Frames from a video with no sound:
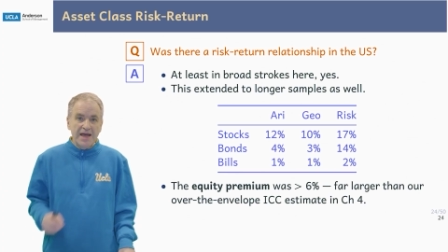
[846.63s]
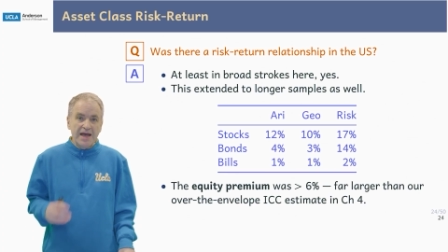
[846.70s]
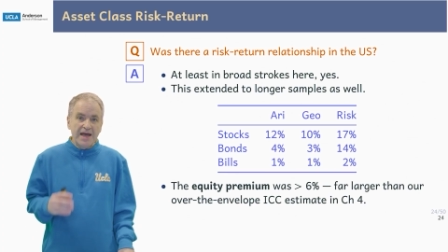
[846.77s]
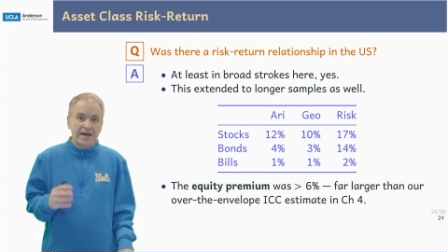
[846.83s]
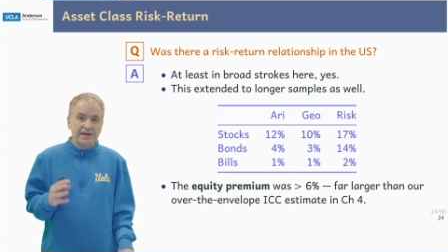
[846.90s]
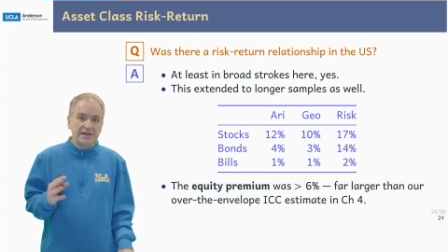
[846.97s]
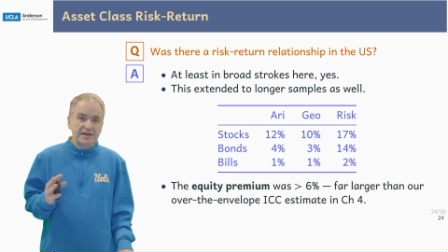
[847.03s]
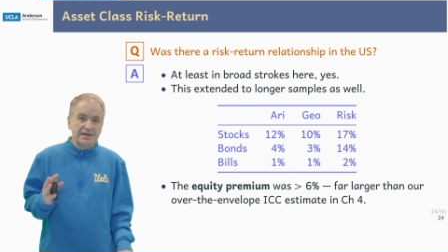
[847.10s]

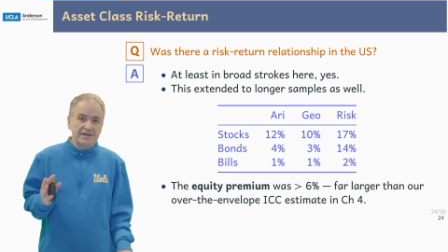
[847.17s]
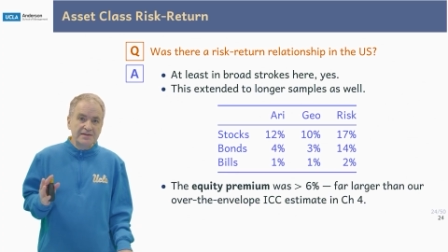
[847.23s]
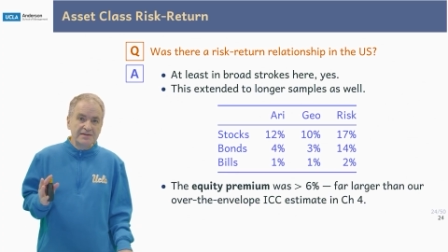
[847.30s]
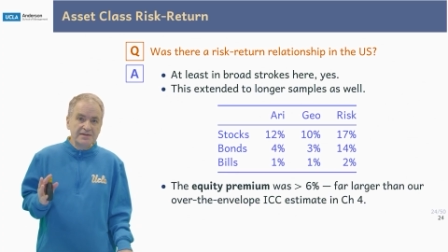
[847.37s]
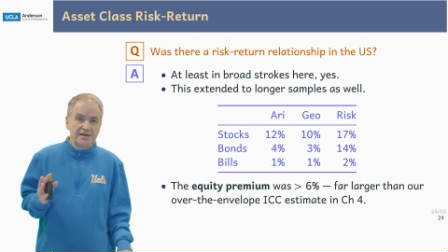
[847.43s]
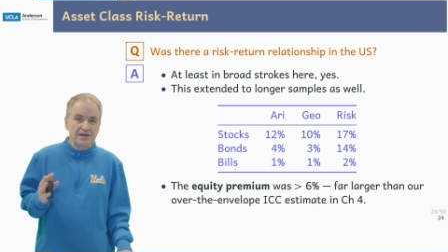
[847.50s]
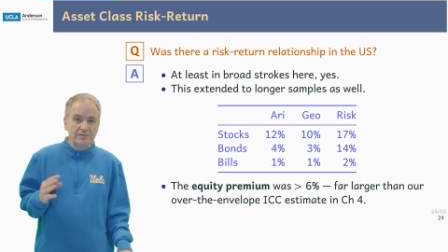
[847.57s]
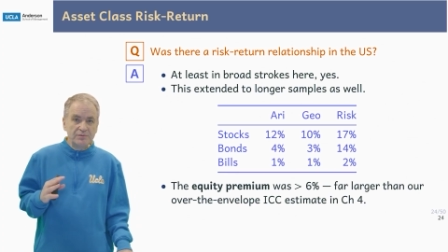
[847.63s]
At
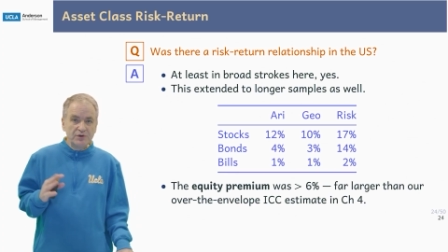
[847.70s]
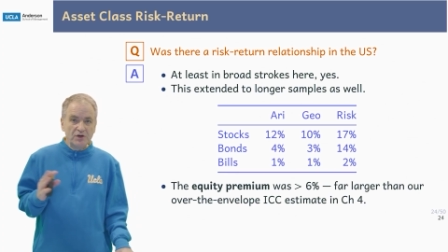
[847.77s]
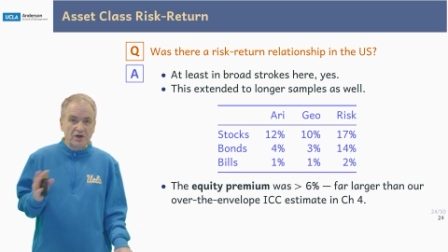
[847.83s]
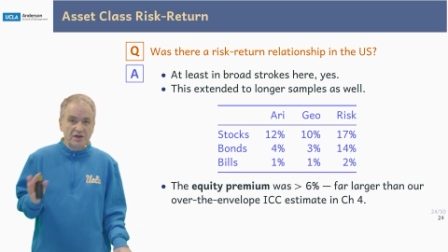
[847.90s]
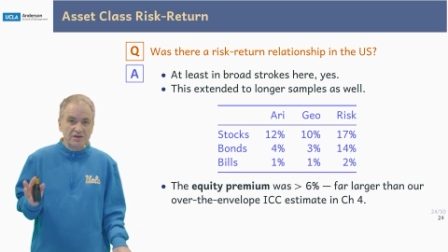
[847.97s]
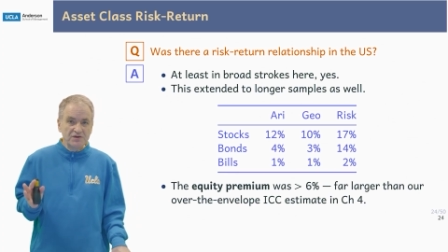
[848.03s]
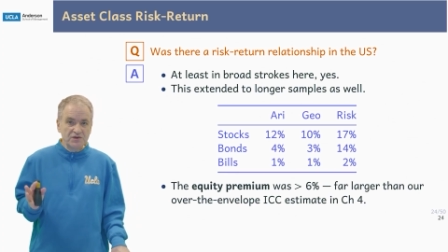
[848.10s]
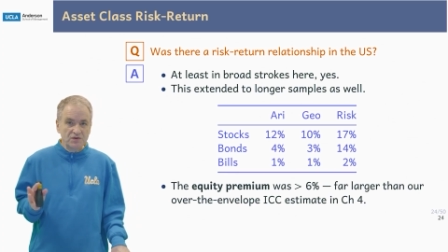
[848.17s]
least in
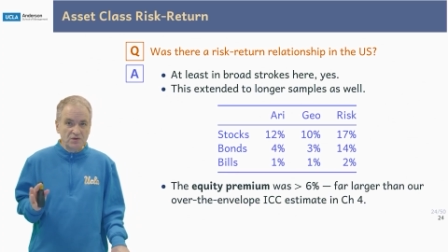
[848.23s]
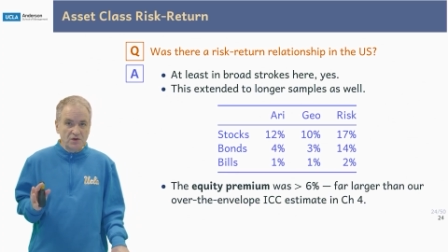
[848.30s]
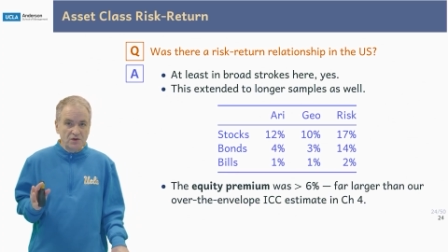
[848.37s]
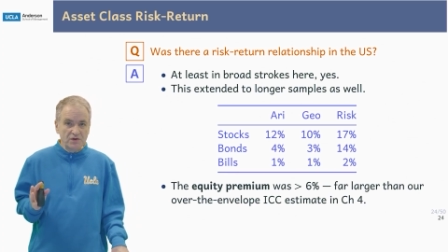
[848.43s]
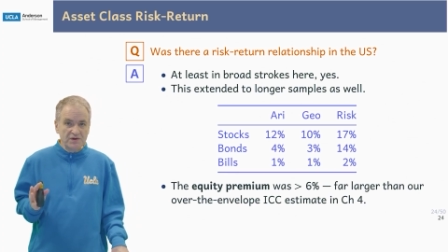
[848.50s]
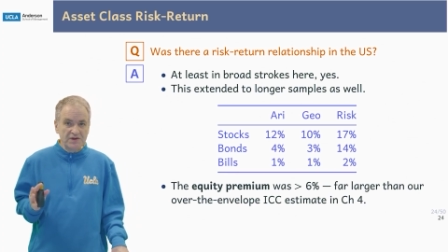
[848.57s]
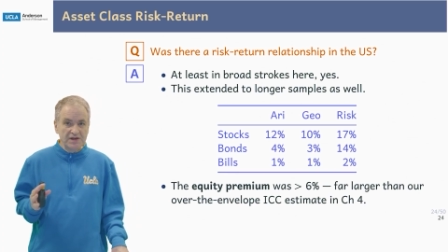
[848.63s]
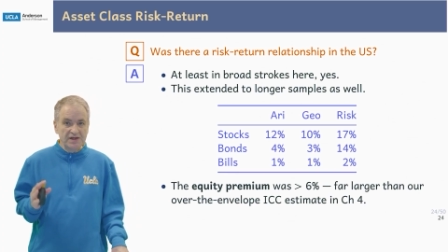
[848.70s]
broad
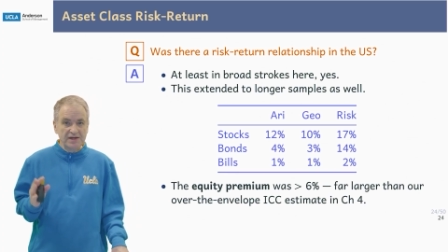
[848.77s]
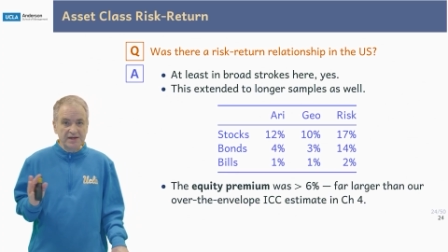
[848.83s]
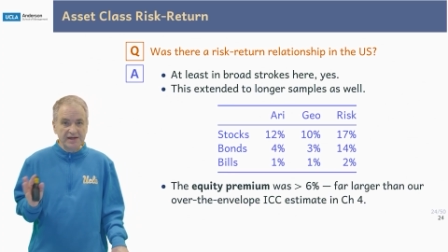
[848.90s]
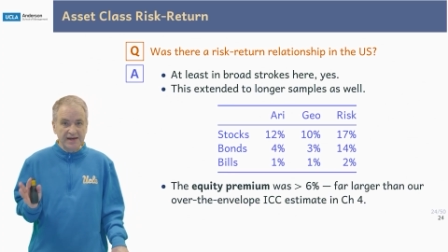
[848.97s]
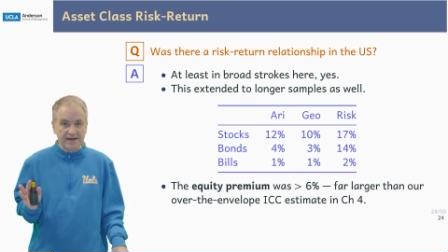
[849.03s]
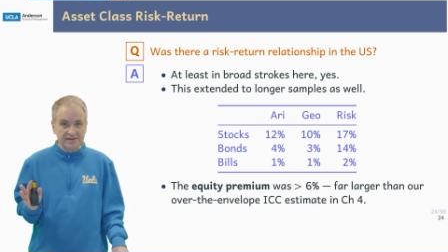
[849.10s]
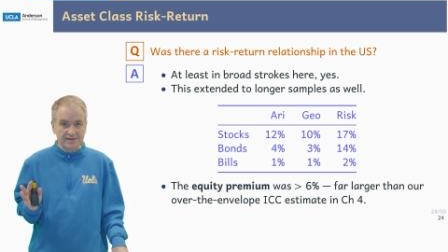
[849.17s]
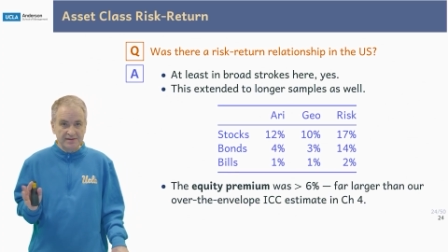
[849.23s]
strokes here,
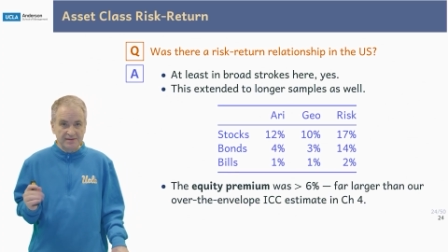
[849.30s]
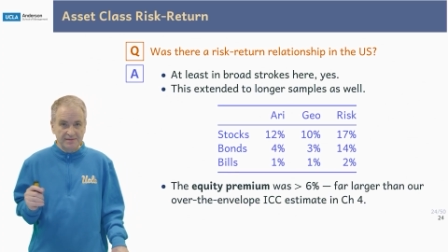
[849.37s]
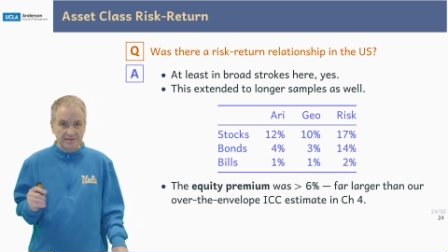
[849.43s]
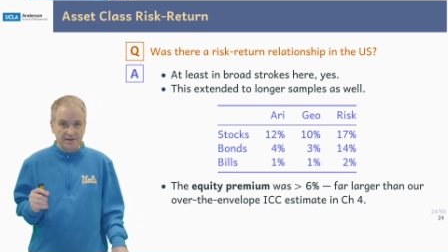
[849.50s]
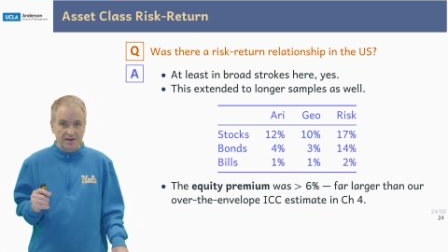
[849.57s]
yes.